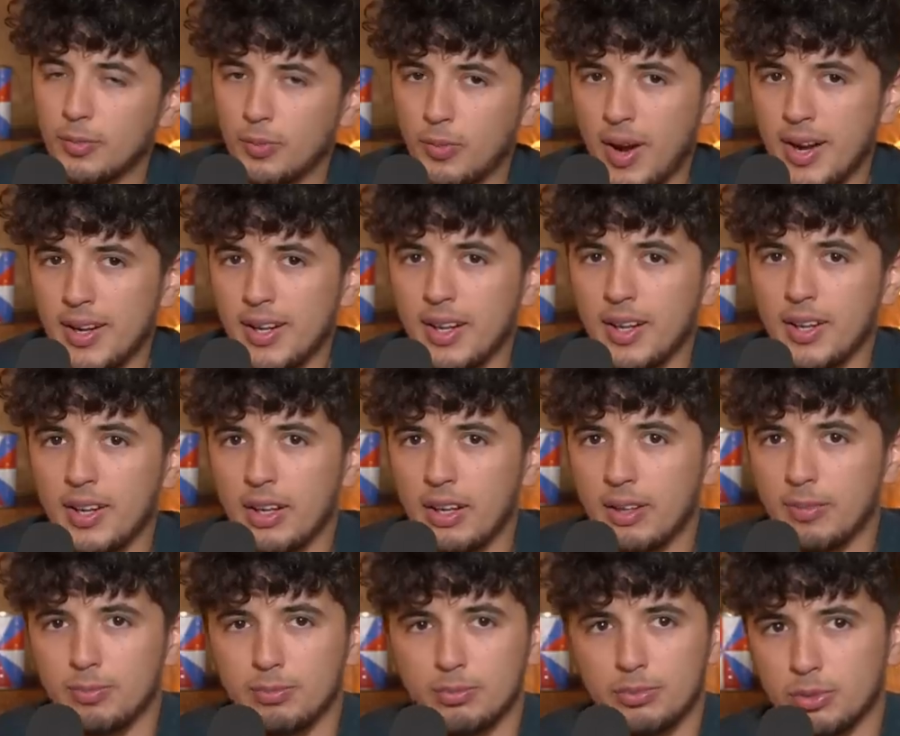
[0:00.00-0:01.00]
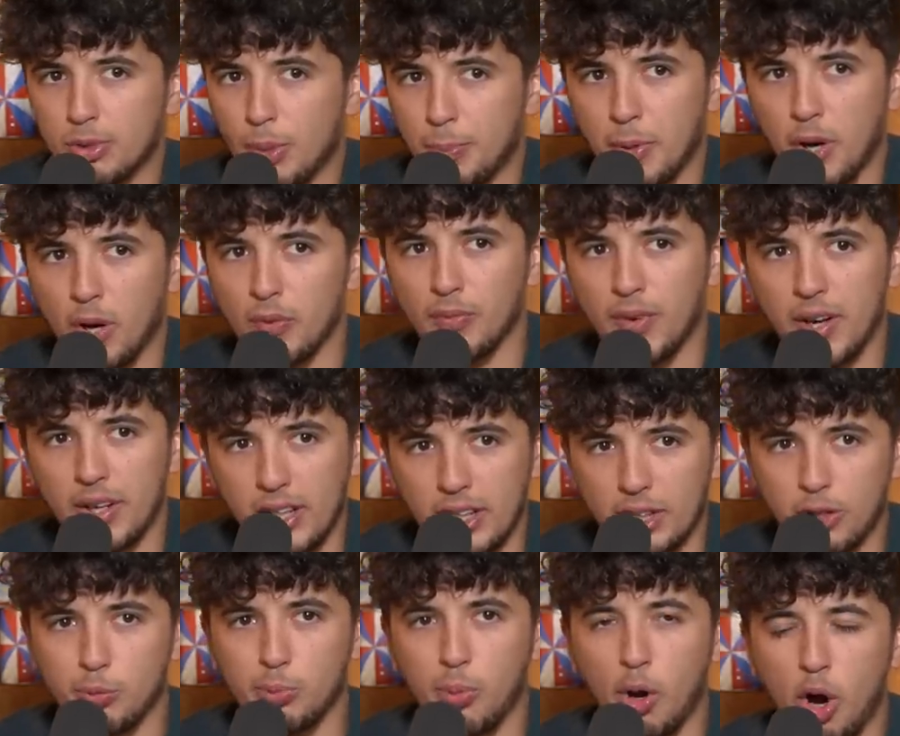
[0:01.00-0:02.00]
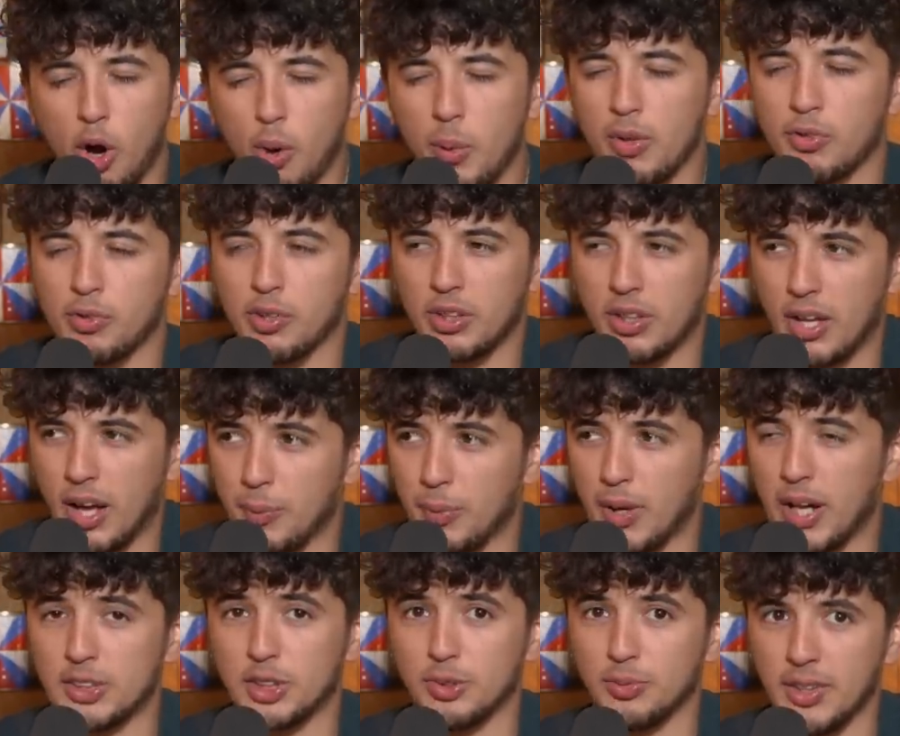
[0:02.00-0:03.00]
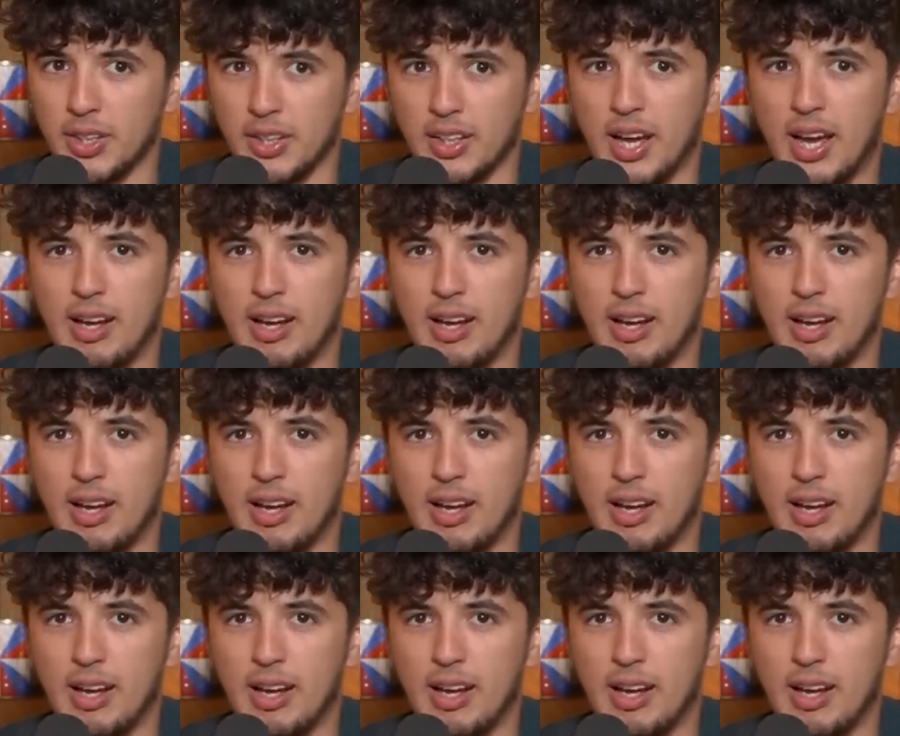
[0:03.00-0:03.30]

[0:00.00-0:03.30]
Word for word: podcast. Reddit it. Drop Obviously. it on Reddit because we're always on there and we actually read